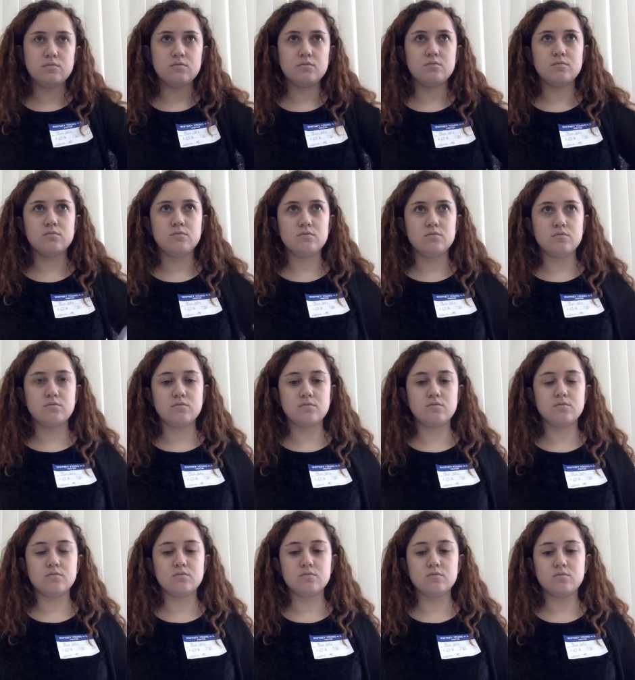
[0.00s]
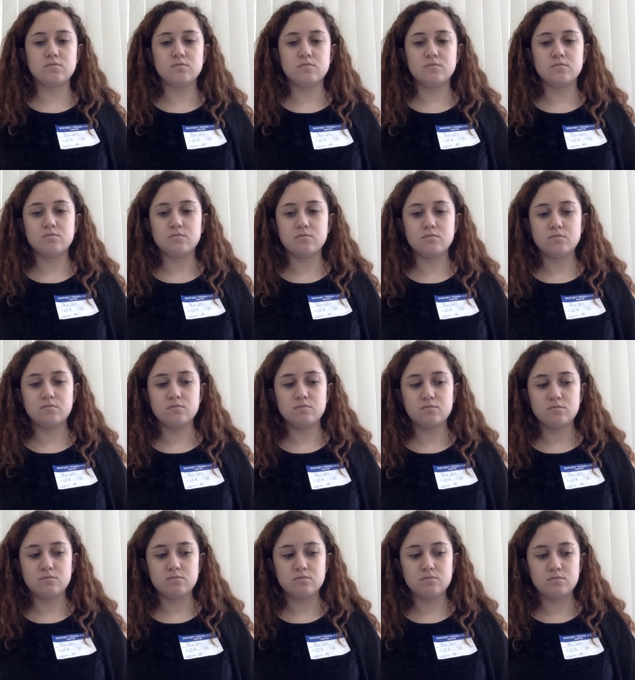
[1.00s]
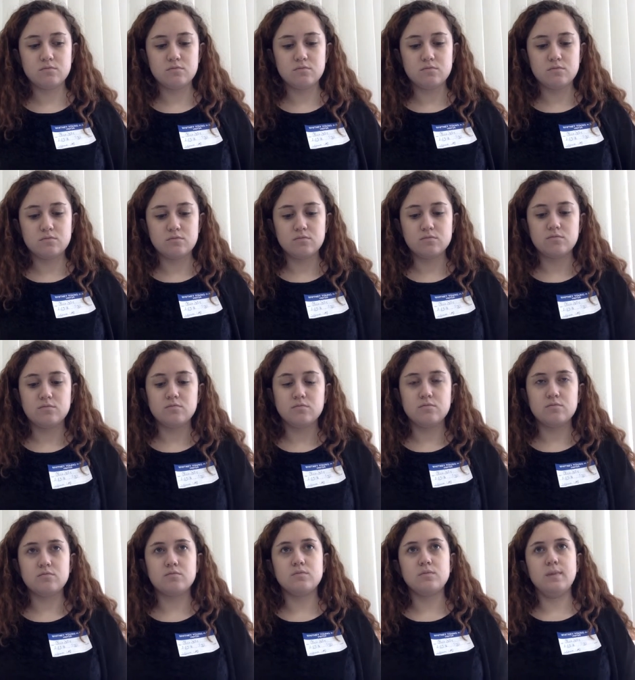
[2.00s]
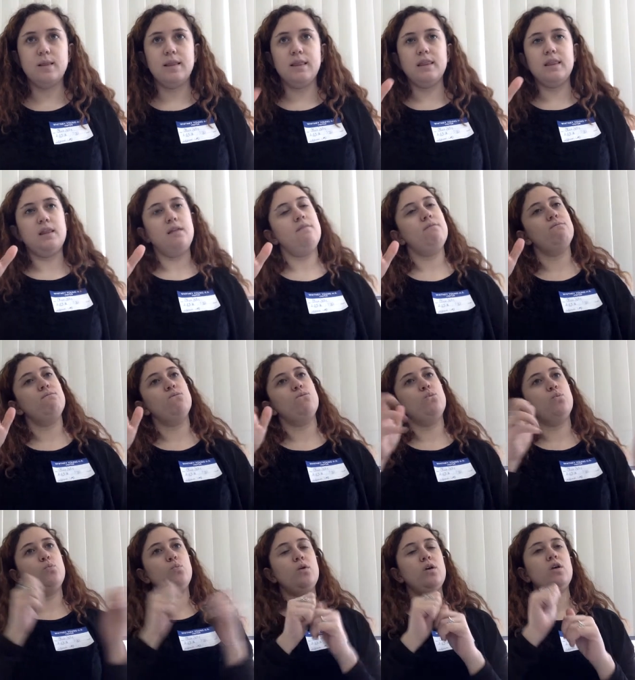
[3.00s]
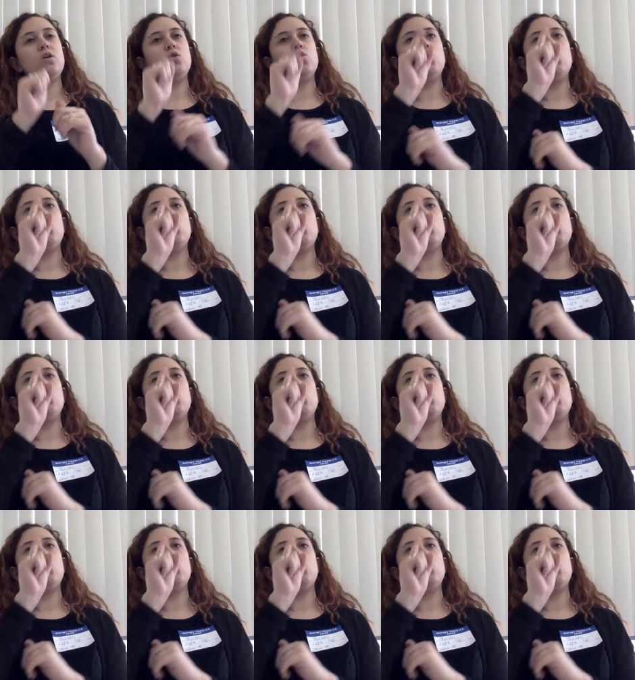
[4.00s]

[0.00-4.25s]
And we're left with 1 over x plus 3.